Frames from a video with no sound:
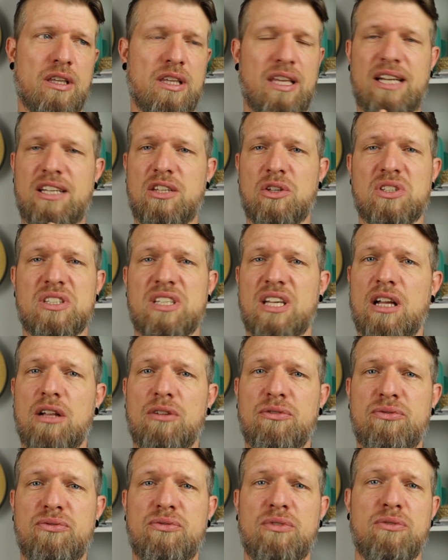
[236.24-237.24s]
get
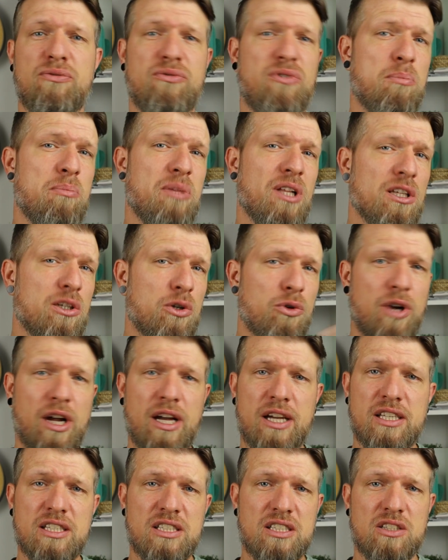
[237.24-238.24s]
yourself
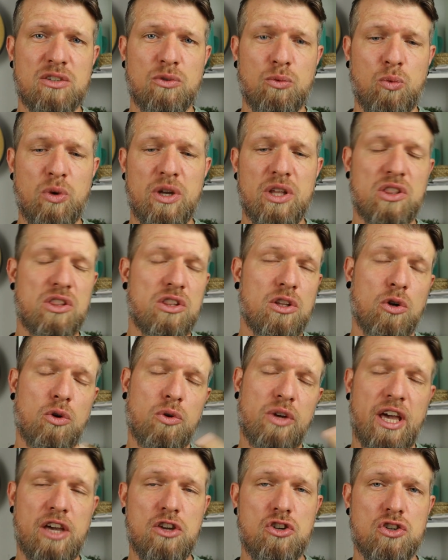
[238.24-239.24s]
familiarized with the
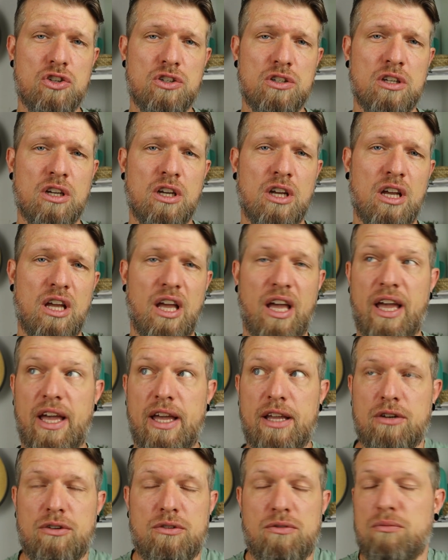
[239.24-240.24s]
location,
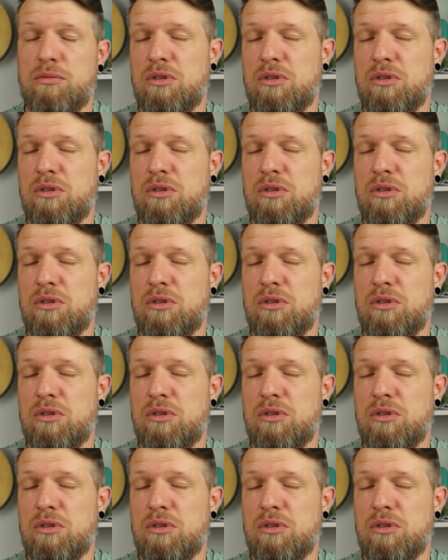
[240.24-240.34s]
and